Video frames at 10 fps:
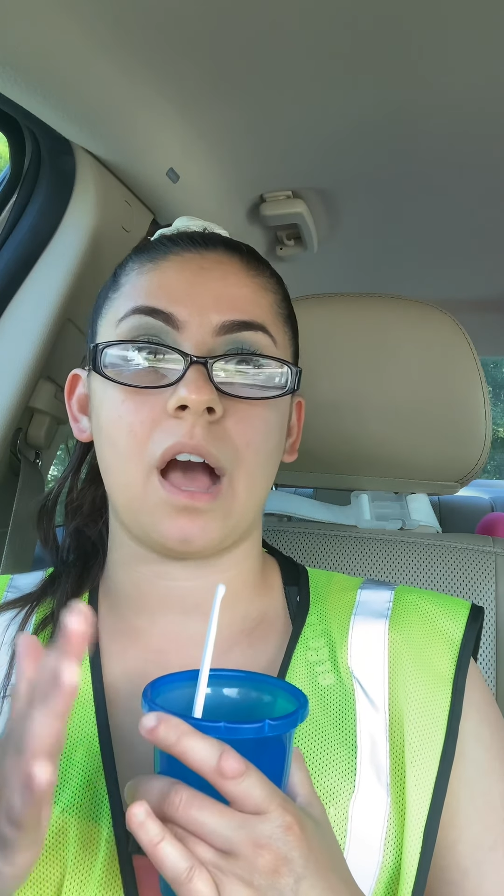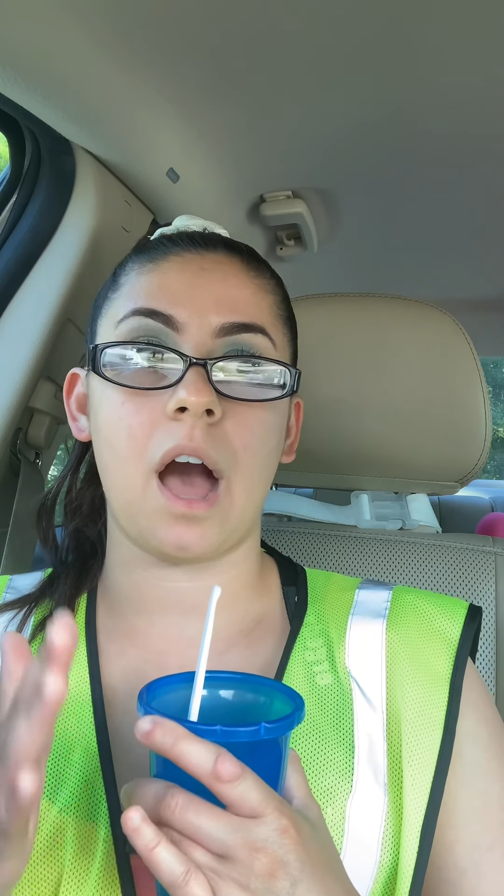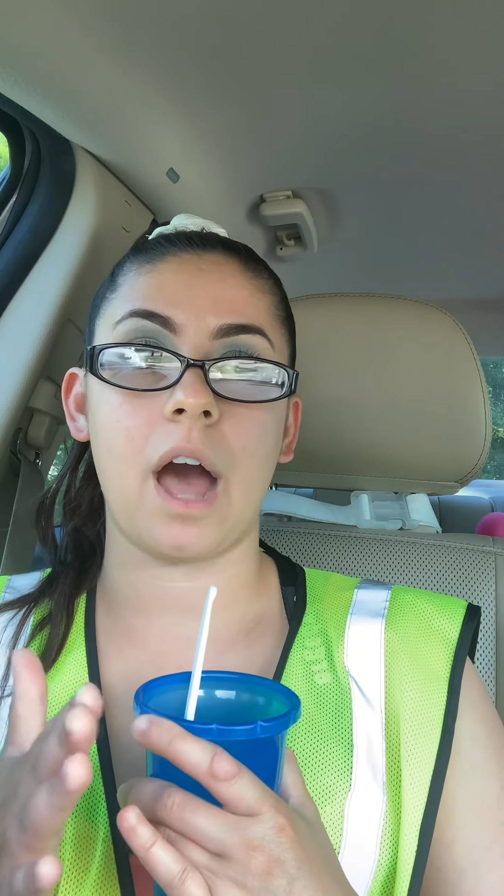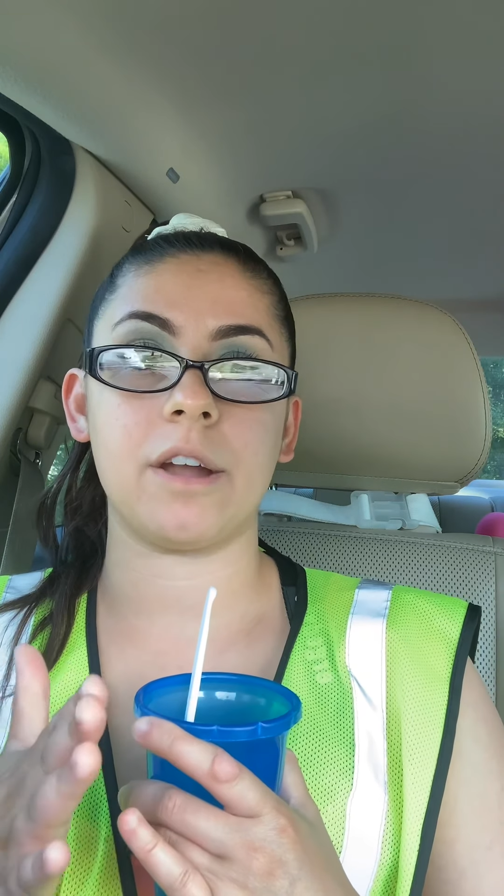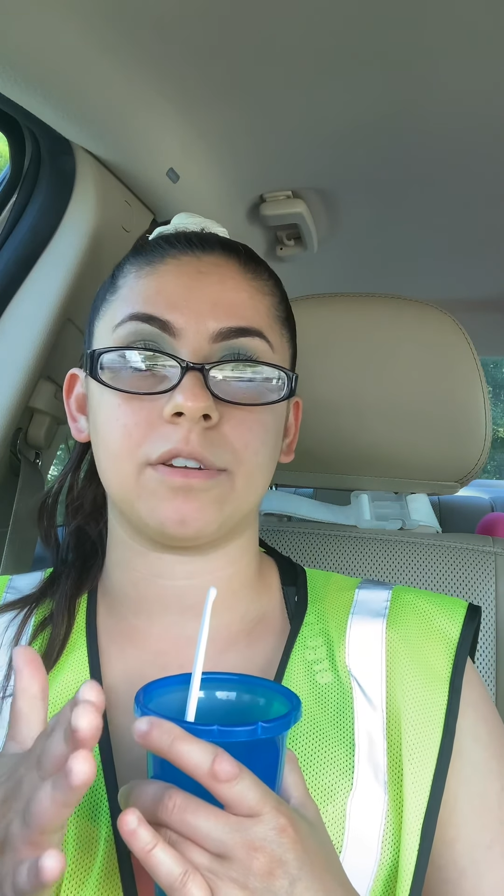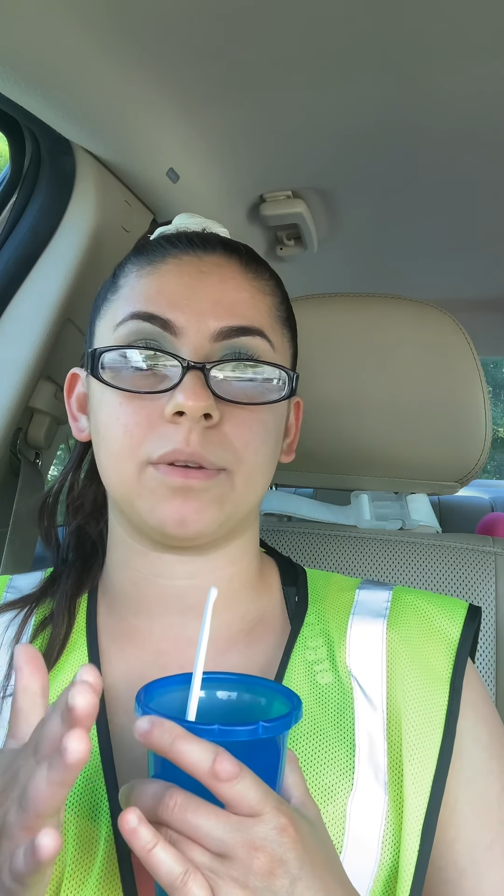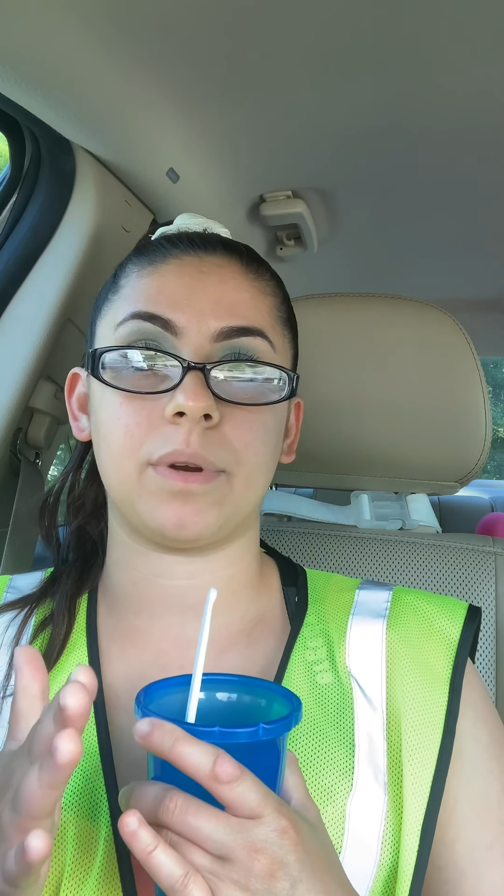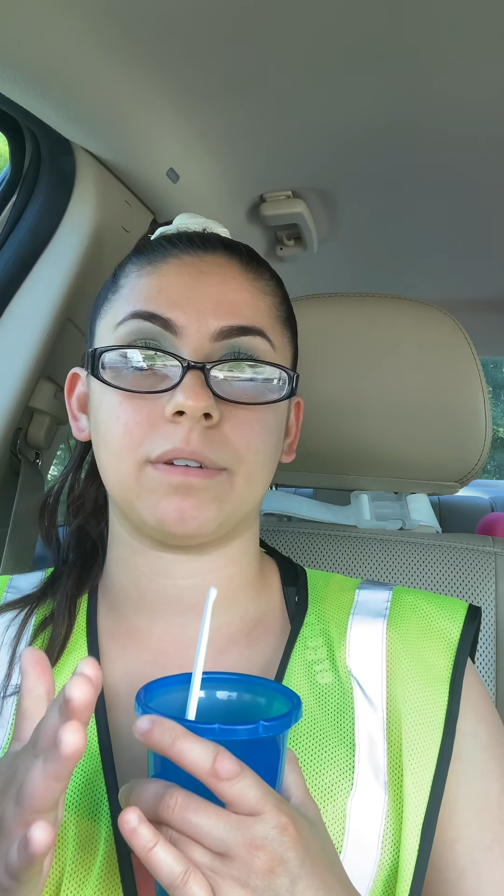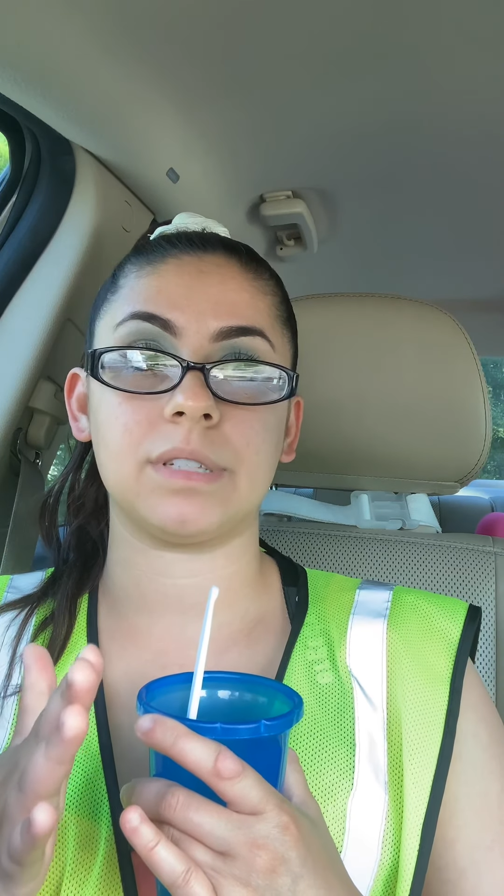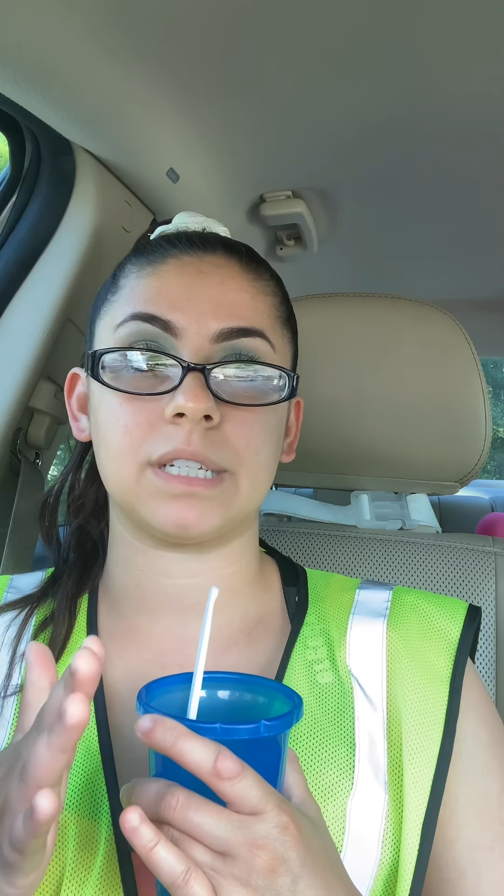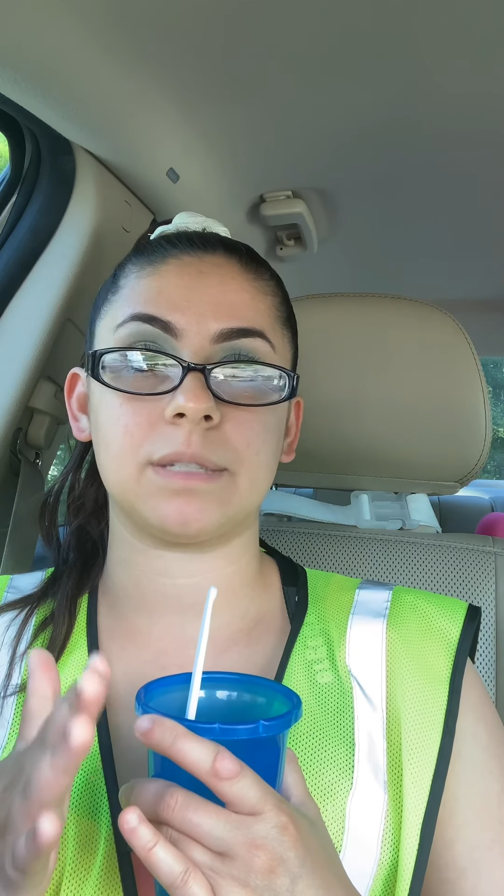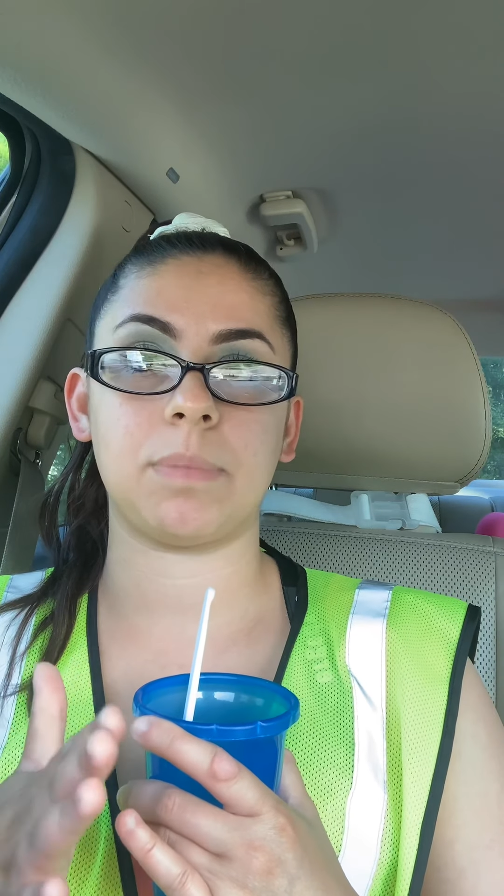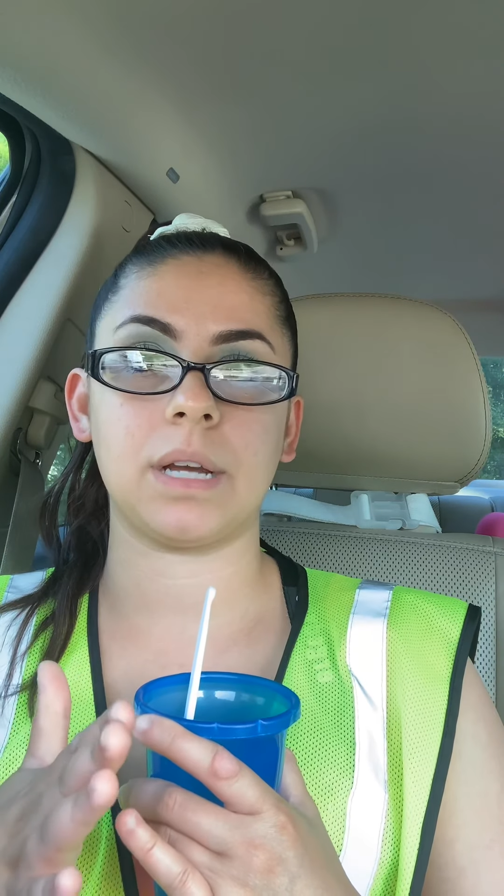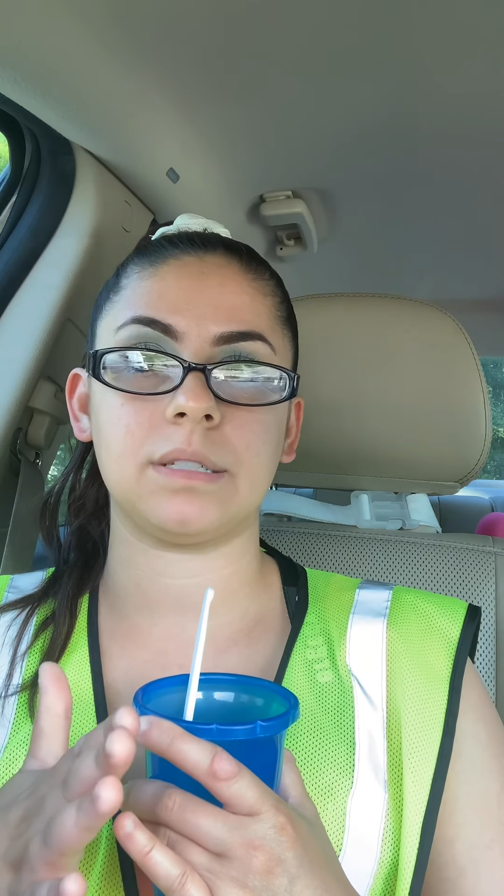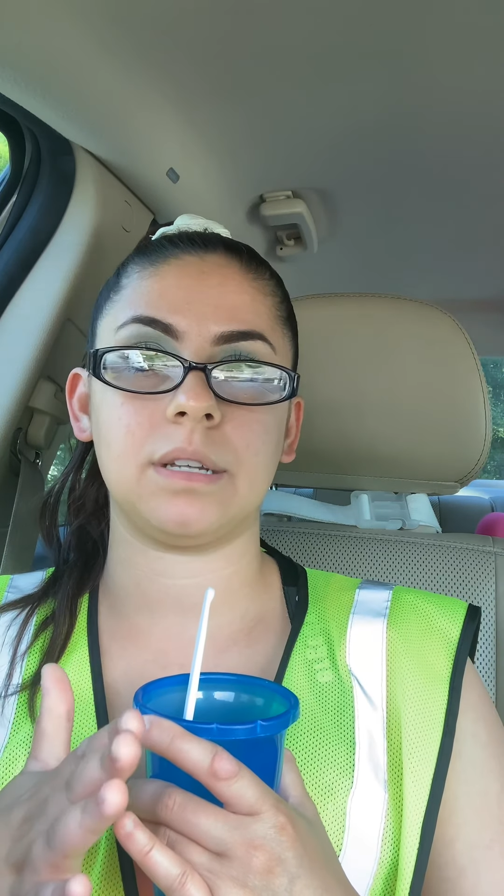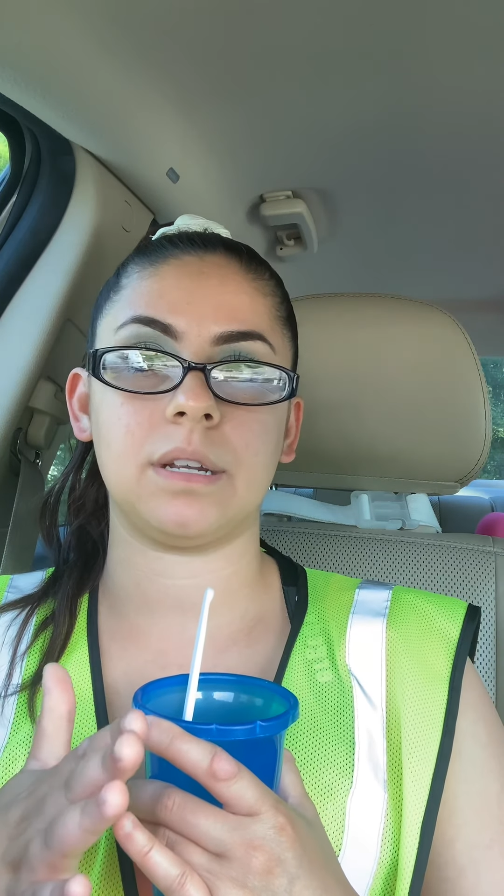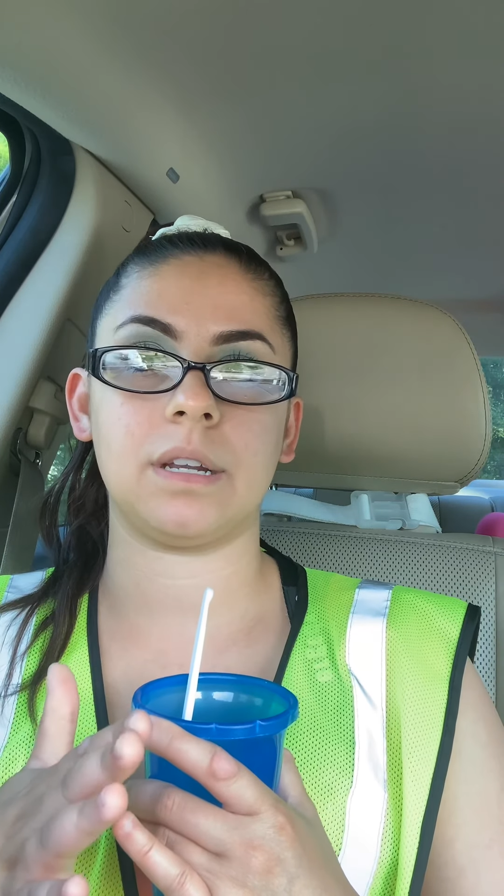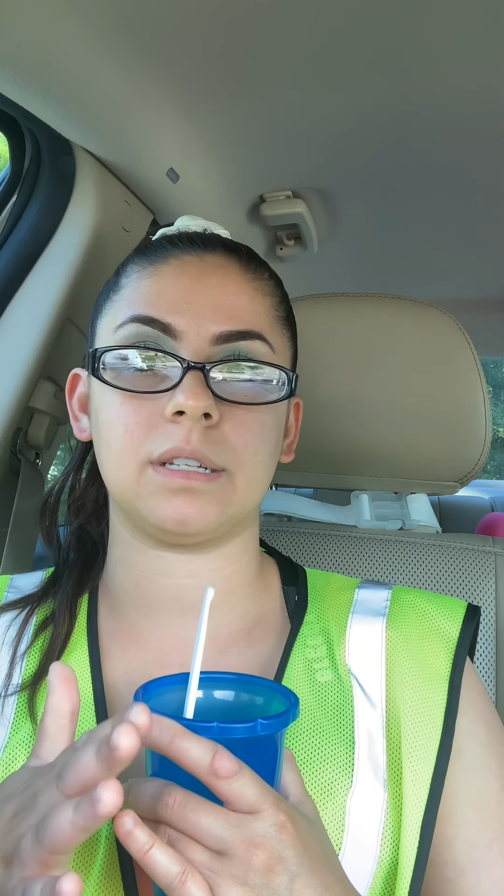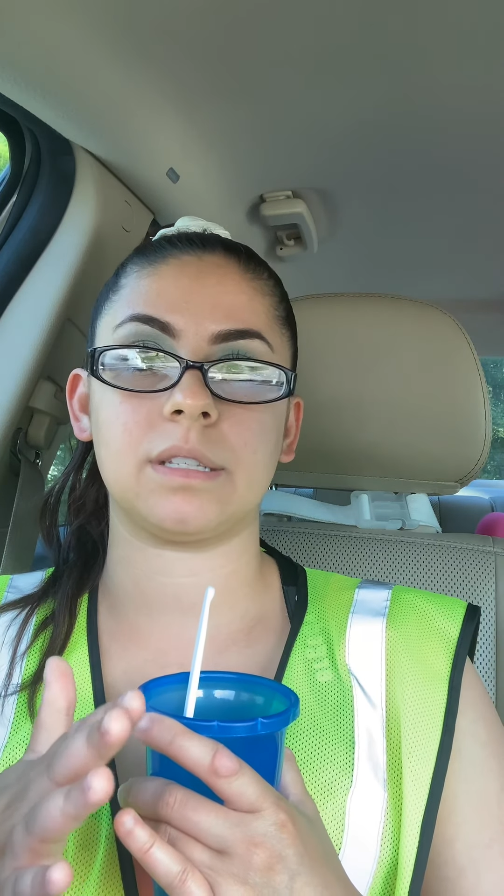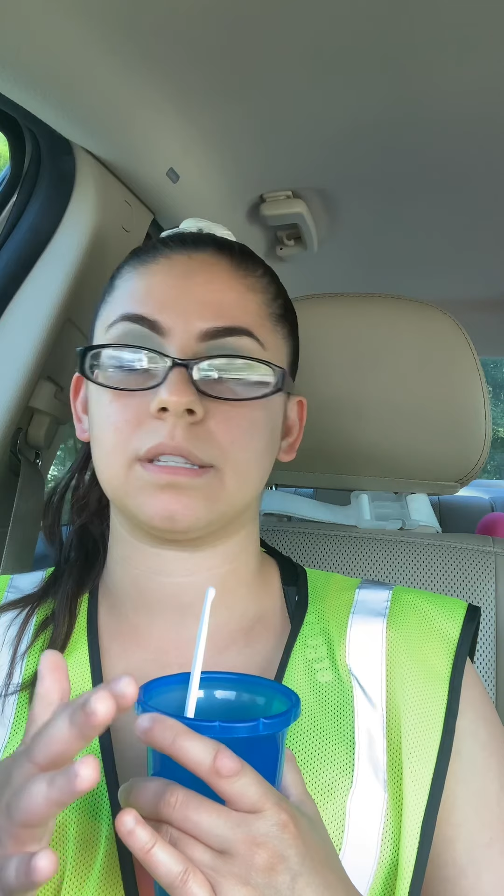higher than what I was expecting,
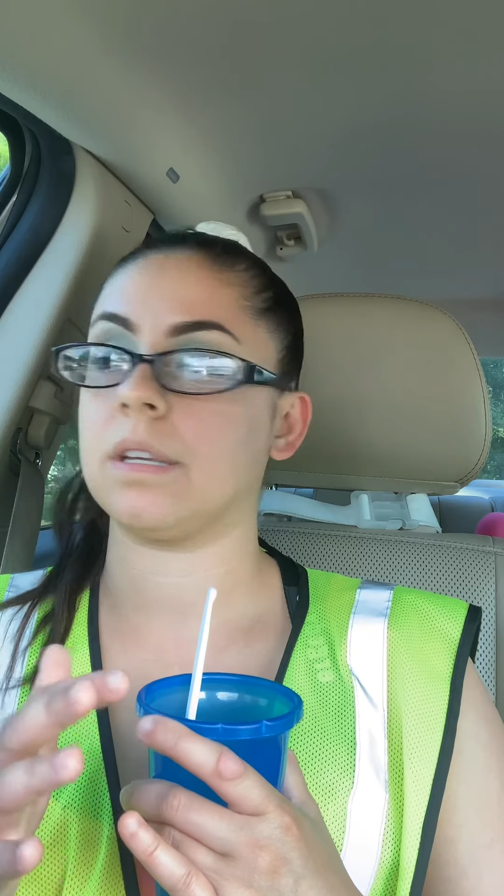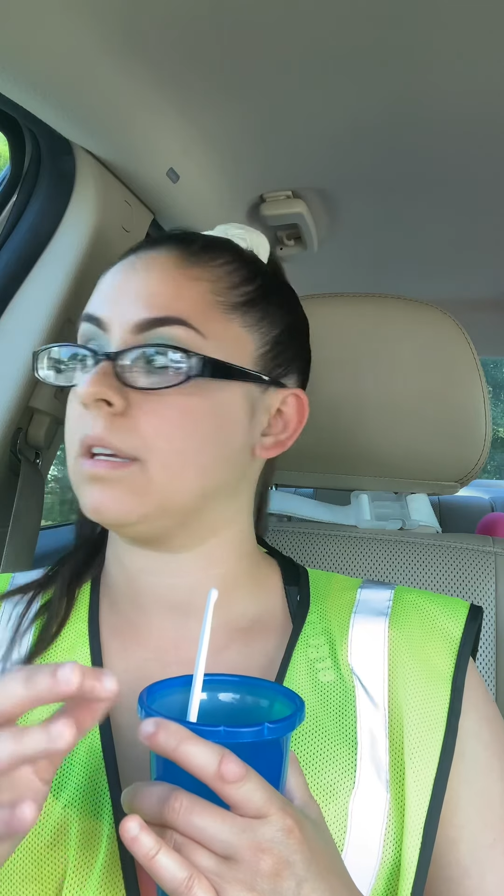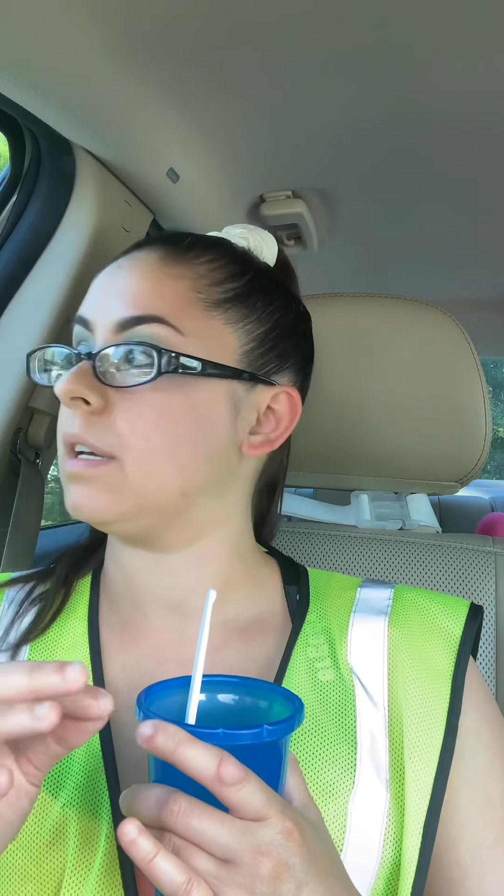and it's